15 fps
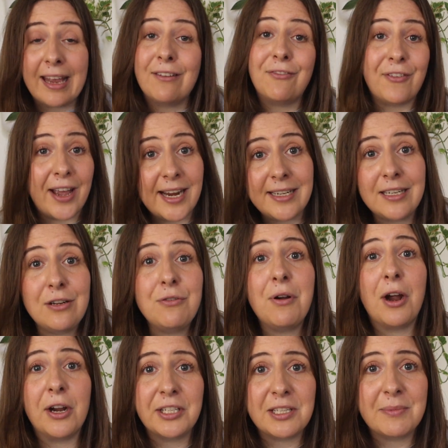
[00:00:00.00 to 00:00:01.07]
and find a new
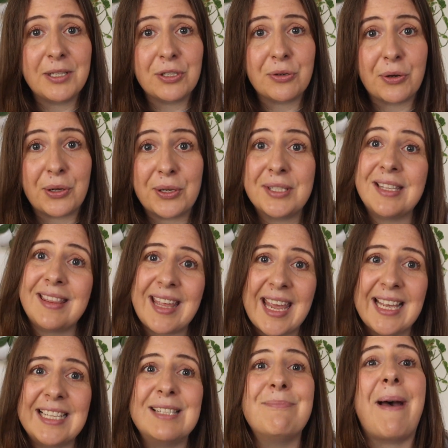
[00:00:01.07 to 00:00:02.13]
argument, trolls.
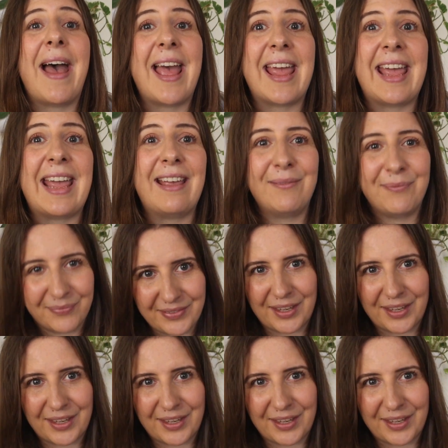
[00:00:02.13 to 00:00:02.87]
Thanks, bye.